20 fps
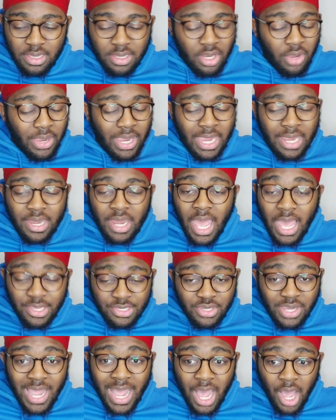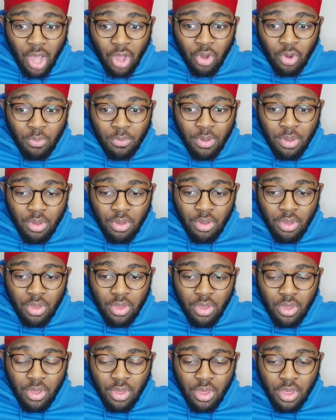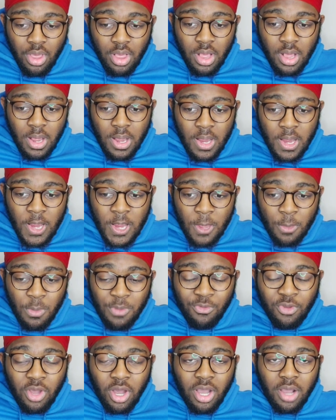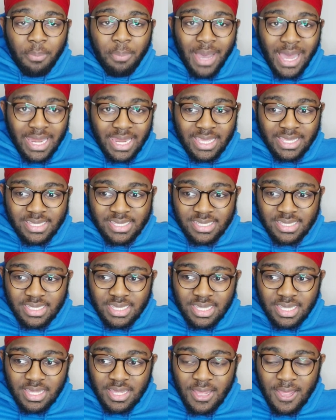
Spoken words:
At home. We've got Palace.